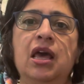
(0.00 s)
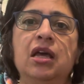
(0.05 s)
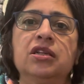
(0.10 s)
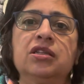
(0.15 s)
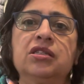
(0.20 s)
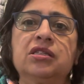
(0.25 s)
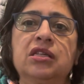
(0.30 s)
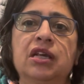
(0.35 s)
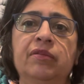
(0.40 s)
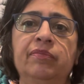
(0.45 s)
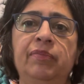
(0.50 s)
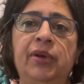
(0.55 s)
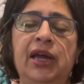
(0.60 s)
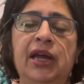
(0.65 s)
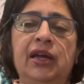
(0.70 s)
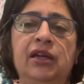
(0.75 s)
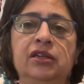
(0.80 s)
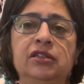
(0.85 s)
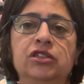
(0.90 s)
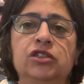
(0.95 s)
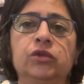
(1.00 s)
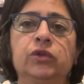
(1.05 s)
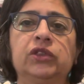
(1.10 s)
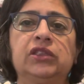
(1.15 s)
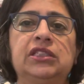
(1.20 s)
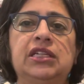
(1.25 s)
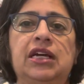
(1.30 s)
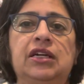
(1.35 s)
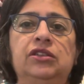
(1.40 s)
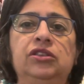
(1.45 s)
Some patterns will
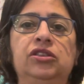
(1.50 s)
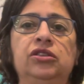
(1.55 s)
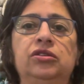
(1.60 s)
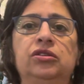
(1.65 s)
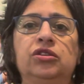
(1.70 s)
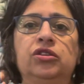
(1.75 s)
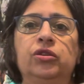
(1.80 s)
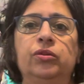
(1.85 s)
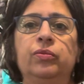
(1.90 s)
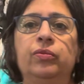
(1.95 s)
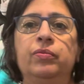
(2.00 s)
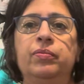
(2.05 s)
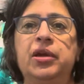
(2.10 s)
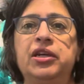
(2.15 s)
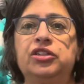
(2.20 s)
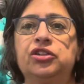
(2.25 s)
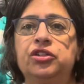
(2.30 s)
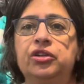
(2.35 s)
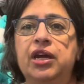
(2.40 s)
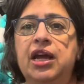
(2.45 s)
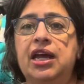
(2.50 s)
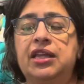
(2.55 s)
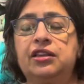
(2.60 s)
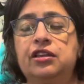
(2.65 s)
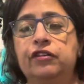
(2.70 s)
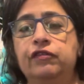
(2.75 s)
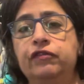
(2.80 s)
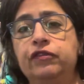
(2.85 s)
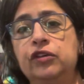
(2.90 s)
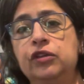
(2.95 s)
tell you to measure at
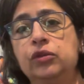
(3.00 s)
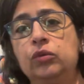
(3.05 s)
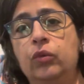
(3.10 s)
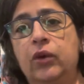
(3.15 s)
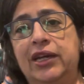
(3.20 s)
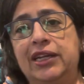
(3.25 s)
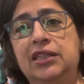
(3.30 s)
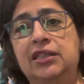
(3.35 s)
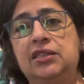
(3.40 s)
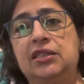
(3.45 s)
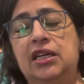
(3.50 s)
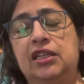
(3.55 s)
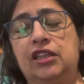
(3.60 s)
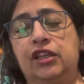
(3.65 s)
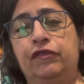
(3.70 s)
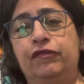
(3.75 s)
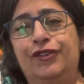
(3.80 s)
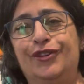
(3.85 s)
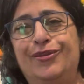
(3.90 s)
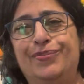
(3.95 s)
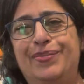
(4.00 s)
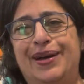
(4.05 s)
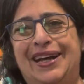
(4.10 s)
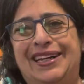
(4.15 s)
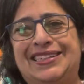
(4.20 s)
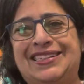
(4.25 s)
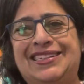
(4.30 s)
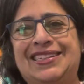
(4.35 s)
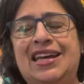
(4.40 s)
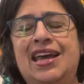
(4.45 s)
the full waist, at the full
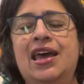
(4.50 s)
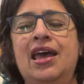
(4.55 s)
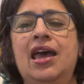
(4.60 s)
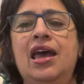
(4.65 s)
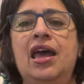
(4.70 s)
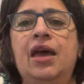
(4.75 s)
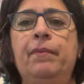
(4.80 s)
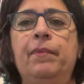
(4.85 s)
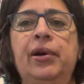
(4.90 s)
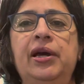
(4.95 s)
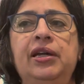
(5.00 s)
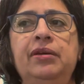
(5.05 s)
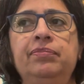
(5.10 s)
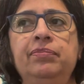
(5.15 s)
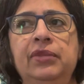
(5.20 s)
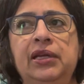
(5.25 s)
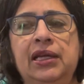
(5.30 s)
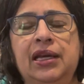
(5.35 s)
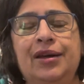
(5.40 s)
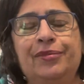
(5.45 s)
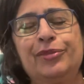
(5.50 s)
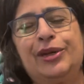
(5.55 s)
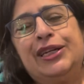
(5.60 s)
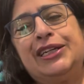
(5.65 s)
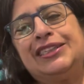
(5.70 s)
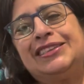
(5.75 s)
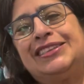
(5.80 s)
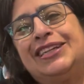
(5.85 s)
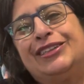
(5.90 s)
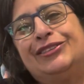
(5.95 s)
bust, but I'm going
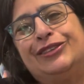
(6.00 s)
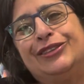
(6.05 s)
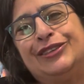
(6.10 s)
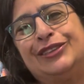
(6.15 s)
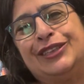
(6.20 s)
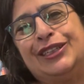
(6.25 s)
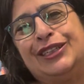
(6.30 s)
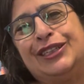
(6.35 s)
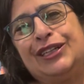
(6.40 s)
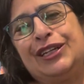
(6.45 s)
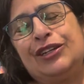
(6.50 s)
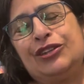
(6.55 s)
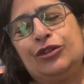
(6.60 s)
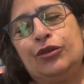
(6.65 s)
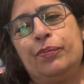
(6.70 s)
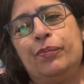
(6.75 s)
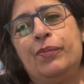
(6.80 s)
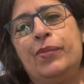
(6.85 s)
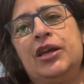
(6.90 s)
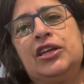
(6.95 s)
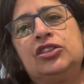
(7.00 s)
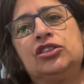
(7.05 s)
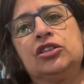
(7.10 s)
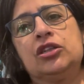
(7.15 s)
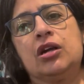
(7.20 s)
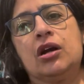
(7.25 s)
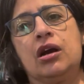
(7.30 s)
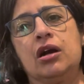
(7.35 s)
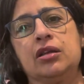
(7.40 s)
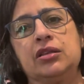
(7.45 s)
to tell you to
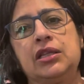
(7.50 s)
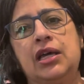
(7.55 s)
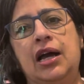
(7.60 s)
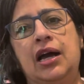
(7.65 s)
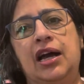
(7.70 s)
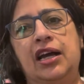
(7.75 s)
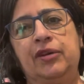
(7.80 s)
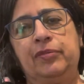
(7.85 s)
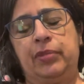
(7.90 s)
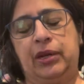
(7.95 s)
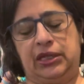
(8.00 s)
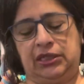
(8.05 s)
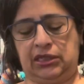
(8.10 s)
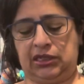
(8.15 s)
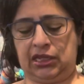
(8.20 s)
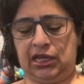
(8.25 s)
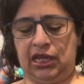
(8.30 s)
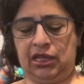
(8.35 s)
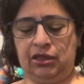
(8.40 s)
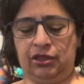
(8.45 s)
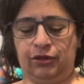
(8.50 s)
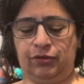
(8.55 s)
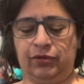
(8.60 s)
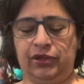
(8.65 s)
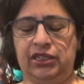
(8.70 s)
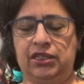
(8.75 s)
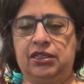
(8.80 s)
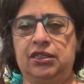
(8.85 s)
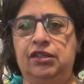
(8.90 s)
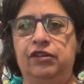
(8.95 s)
measure on the high bust. And the
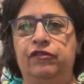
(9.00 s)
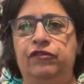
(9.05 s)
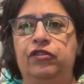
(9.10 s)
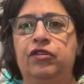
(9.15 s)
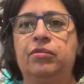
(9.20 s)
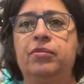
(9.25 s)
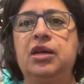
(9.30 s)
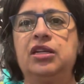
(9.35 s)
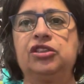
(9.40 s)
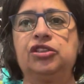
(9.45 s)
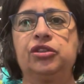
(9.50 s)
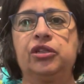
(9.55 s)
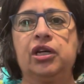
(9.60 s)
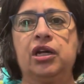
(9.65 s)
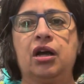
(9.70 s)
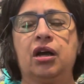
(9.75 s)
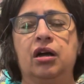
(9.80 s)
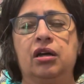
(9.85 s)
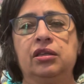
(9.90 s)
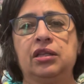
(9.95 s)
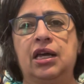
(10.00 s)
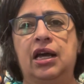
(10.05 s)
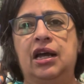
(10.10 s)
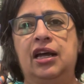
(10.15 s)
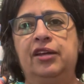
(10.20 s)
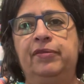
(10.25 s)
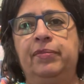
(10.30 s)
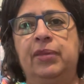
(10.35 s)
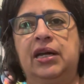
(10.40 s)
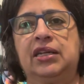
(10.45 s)
reason for measuring on the
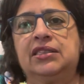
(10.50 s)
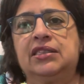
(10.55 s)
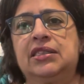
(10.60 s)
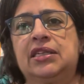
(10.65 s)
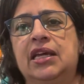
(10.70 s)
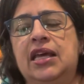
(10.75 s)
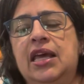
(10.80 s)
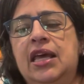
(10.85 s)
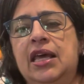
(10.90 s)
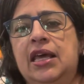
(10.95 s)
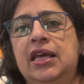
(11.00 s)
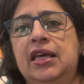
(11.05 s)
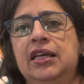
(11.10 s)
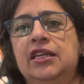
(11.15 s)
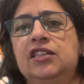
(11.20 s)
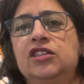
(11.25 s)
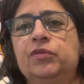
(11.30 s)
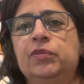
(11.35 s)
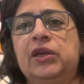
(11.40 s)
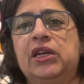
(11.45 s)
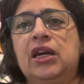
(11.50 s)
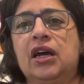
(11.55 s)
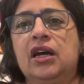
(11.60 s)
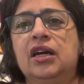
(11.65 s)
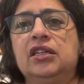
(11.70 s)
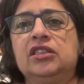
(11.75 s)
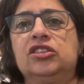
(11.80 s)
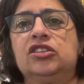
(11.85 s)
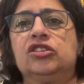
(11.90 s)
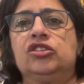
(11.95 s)
high bust is
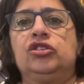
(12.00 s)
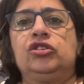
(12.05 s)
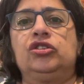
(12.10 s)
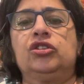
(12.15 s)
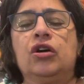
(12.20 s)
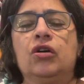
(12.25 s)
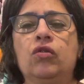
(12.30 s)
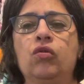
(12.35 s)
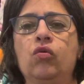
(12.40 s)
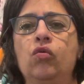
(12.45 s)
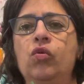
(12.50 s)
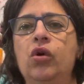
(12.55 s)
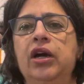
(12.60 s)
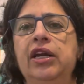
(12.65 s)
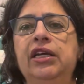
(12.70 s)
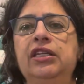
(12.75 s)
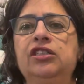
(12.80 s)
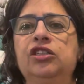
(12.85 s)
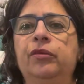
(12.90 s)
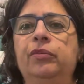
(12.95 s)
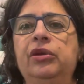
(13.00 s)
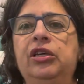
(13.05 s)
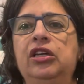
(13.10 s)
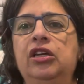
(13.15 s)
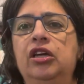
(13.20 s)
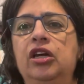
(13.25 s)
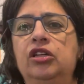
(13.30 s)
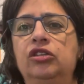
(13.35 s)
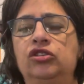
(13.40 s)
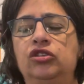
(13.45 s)
because you don't want it to
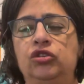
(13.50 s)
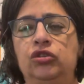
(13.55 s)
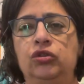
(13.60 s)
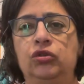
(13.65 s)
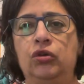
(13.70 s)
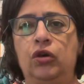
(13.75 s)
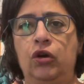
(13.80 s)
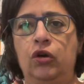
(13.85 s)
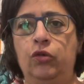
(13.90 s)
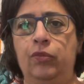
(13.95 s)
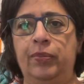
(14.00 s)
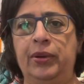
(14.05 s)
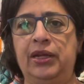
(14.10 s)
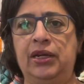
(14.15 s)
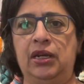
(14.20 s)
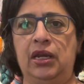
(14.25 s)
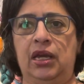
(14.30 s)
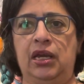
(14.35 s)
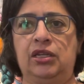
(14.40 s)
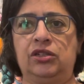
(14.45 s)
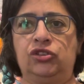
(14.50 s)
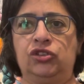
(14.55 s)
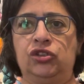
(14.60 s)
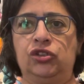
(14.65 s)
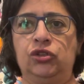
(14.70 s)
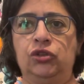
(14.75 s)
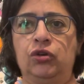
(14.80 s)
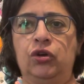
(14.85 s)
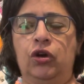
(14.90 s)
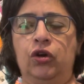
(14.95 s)
be too open and
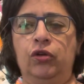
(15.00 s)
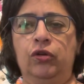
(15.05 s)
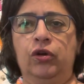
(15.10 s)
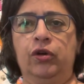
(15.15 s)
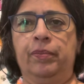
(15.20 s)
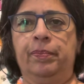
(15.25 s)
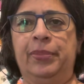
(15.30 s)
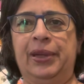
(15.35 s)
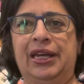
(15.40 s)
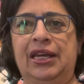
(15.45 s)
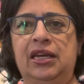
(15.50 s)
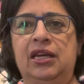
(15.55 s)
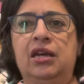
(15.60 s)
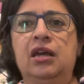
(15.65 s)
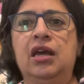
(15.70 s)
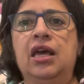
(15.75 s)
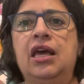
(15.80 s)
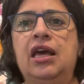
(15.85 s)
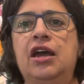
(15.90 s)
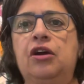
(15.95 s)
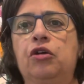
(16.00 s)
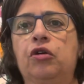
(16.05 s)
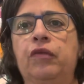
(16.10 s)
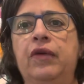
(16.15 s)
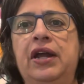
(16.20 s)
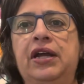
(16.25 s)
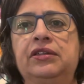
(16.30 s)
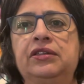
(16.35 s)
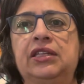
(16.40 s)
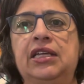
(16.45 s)
too big
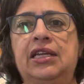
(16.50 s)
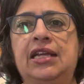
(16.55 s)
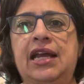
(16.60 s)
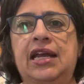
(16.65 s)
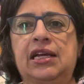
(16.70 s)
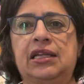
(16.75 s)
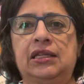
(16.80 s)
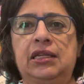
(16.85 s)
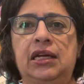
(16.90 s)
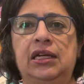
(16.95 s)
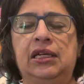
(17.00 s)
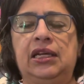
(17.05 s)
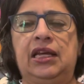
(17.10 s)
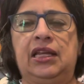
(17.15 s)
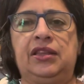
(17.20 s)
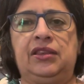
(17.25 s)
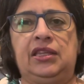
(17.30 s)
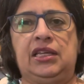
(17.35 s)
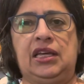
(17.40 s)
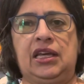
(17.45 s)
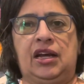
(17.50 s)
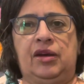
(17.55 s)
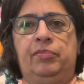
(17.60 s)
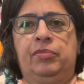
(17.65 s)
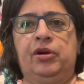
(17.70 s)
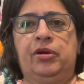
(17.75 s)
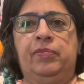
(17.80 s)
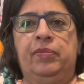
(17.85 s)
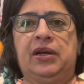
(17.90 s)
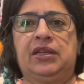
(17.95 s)
around the neckline and the
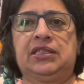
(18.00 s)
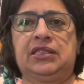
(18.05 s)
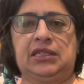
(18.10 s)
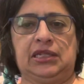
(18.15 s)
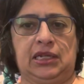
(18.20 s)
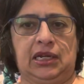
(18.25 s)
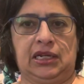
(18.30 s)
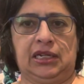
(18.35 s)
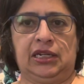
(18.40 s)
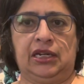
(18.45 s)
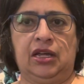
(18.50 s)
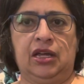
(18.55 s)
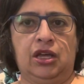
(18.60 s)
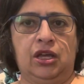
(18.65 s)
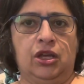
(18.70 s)
upper bust line.